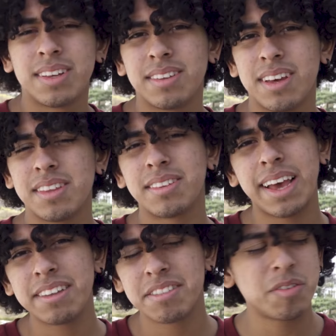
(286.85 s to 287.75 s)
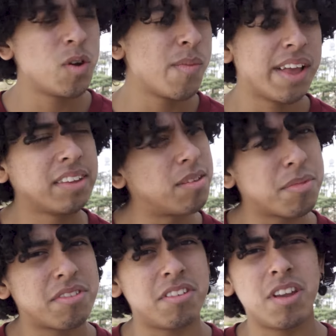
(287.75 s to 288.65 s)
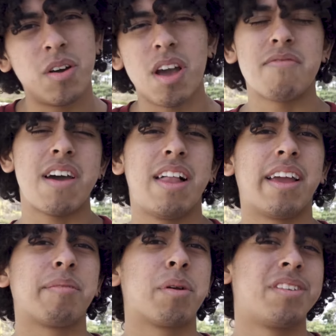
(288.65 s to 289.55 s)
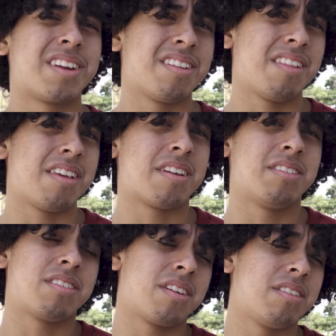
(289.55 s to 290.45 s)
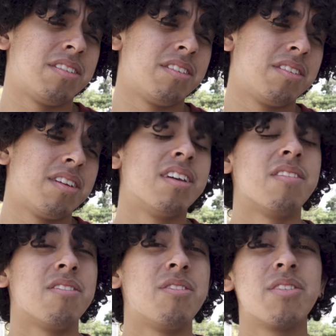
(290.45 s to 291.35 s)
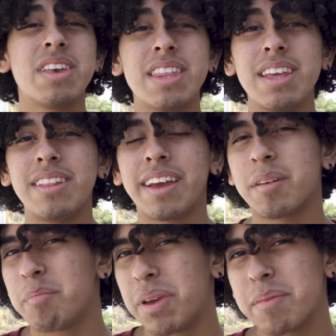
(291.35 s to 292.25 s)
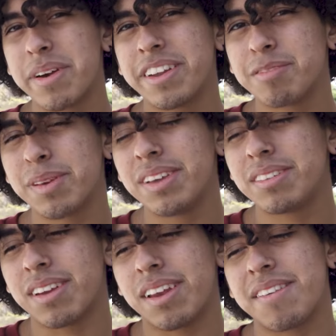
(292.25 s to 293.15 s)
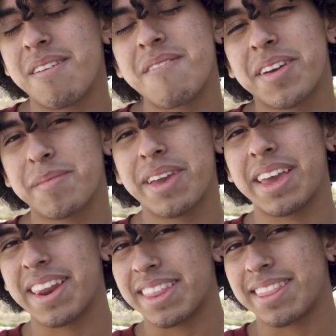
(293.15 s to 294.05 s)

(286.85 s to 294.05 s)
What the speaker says: So yeah, the size of the room is something to know if that particularly concerns you. If you really need like a big amount of space, and I don't recommend getting